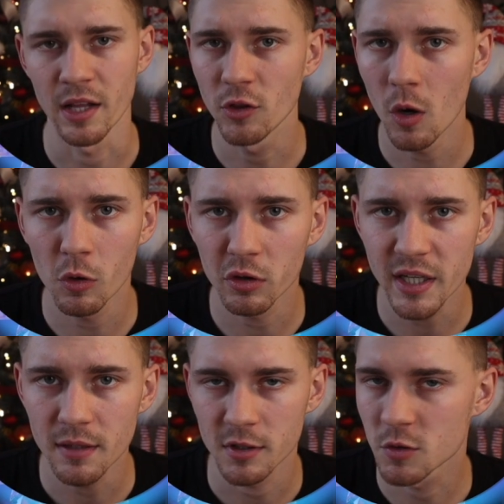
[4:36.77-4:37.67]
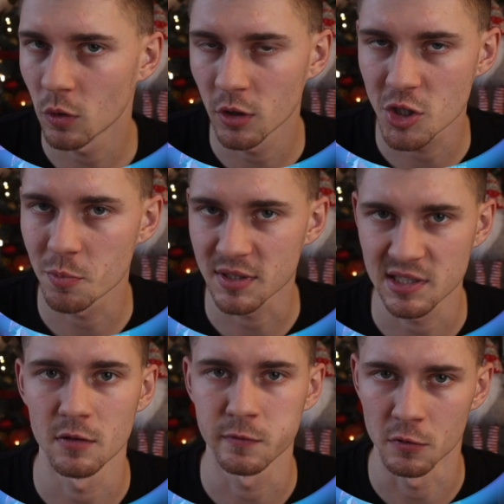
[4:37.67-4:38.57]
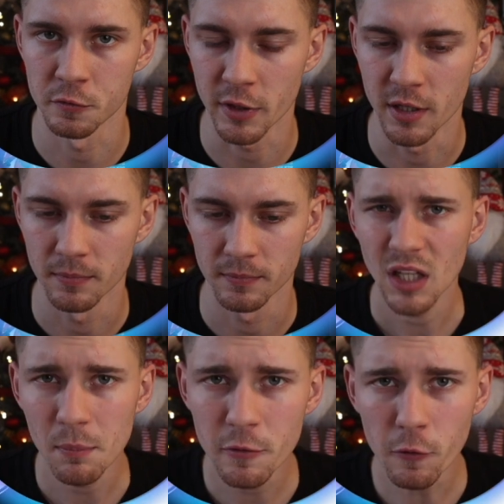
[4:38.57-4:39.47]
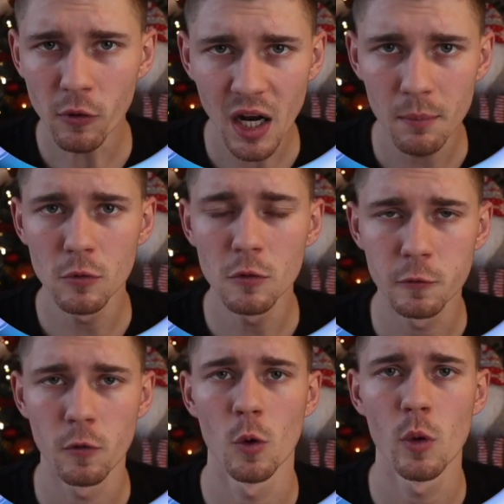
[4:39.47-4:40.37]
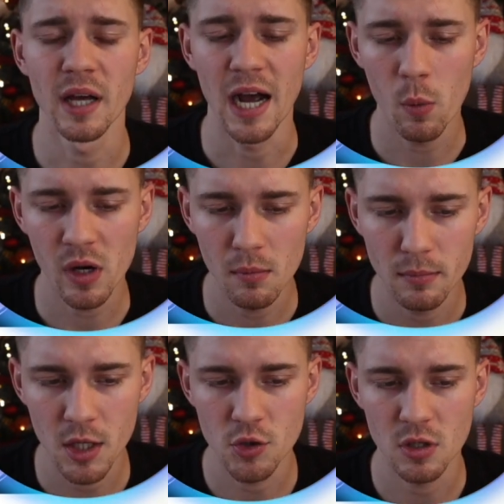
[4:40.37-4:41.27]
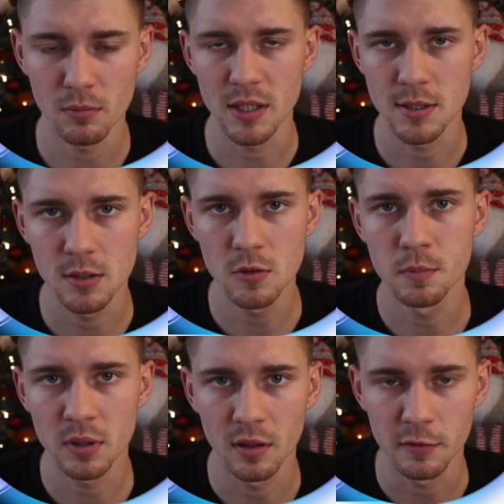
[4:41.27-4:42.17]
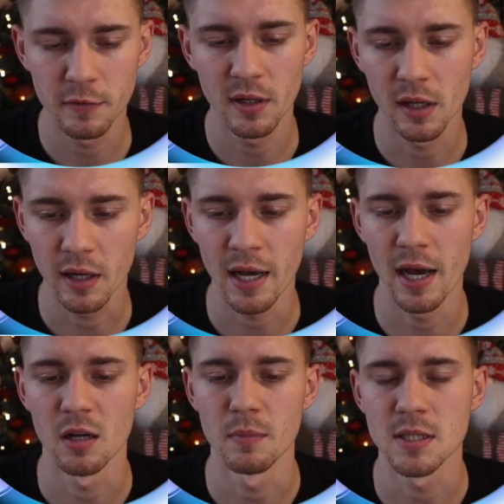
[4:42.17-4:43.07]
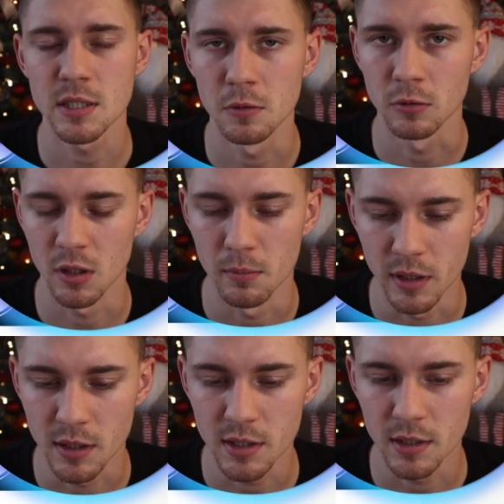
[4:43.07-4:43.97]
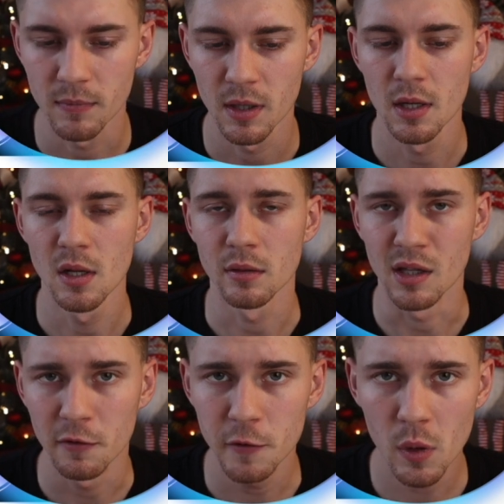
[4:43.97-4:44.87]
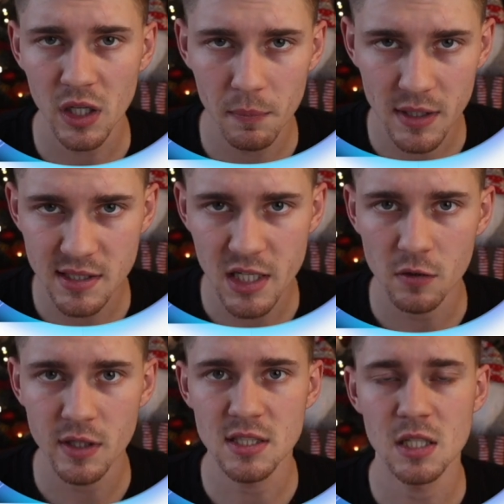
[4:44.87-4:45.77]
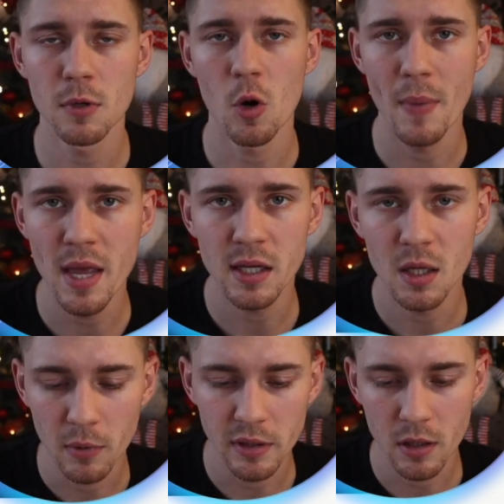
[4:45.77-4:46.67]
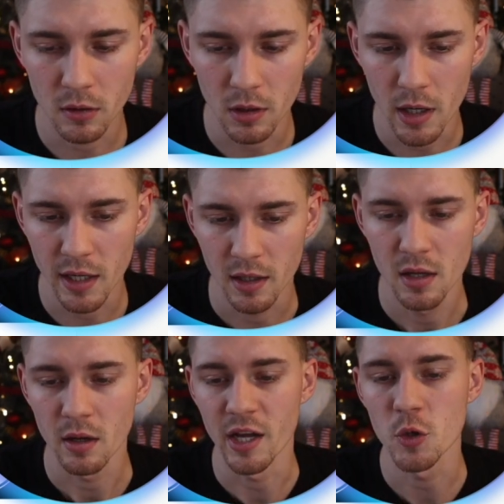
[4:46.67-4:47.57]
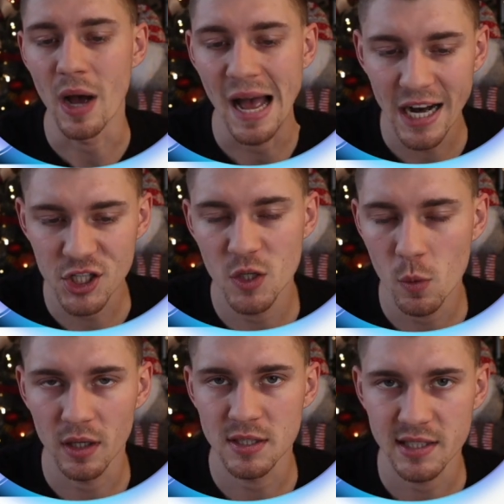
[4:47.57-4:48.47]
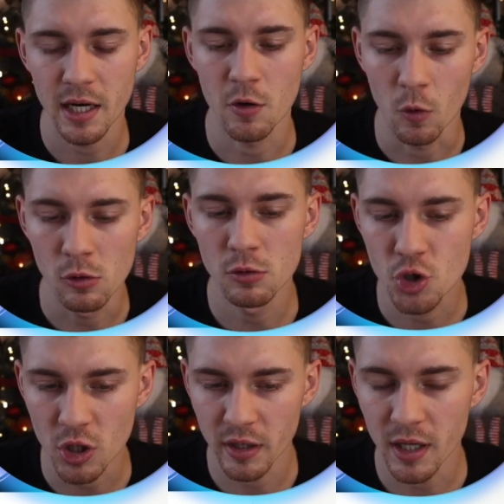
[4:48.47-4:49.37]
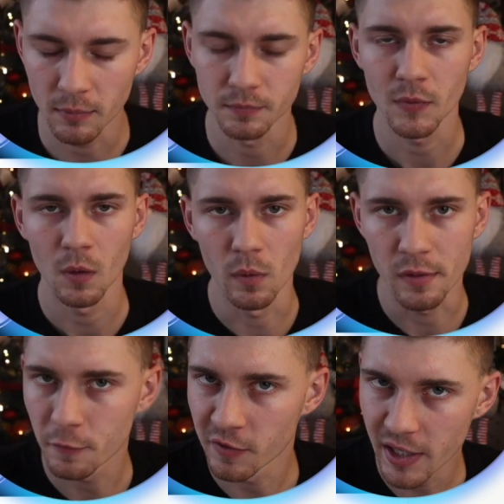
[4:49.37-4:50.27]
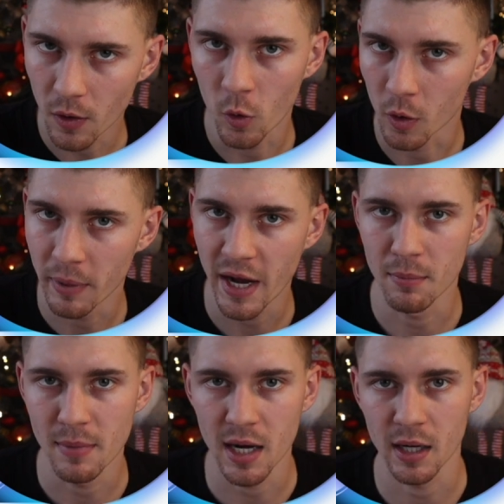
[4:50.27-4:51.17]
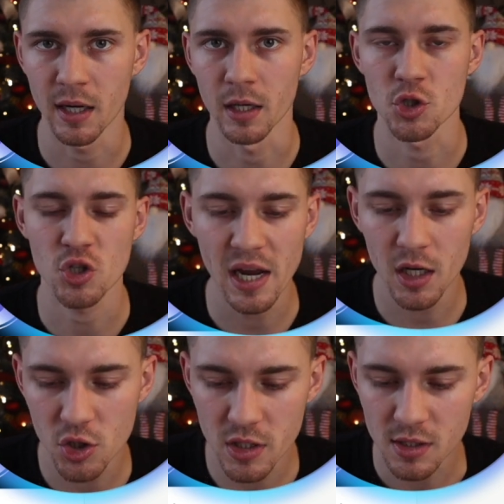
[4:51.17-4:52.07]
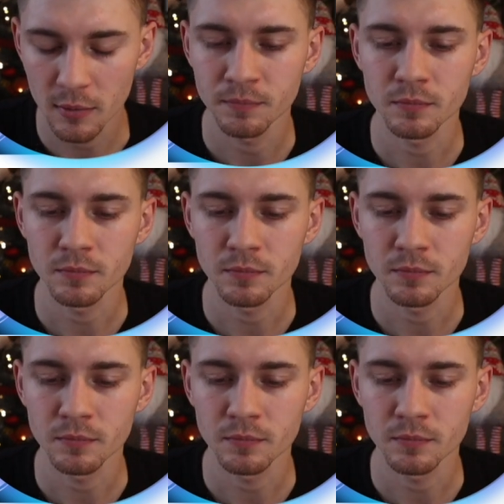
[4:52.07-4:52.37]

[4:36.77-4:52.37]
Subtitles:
And don't worry, it's 100% for free. Now, before I move forward, I want to mention my Super Affiliate Academy School community. Now, if you want to be serious about making money online and you actually want to start your own journey with free or paid marketing strategies,